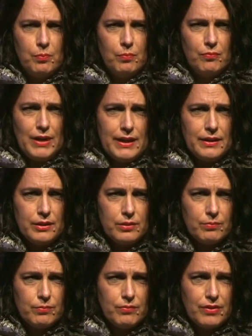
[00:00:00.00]

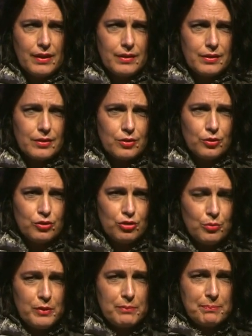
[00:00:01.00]
really, they could
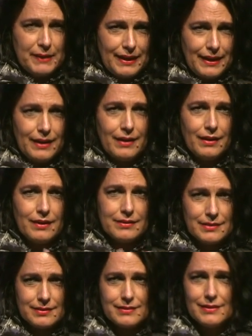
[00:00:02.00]
do with being
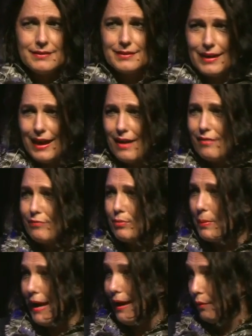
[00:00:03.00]
assisted to have
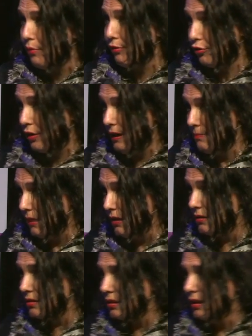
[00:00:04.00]
proper health
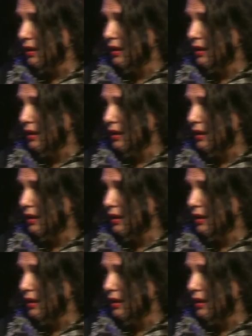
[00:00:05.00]
treatment.